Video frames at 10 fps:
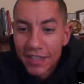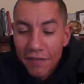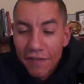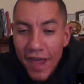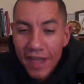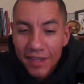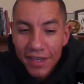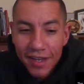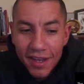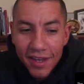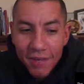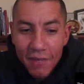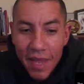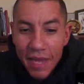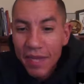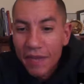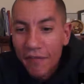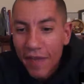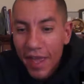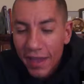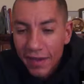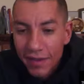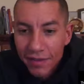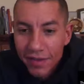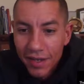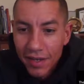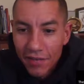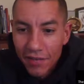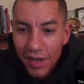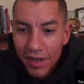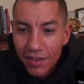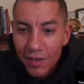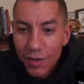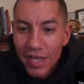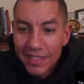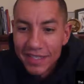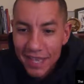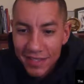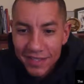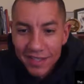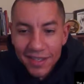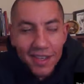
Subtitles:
the fight that made me a fan of USS.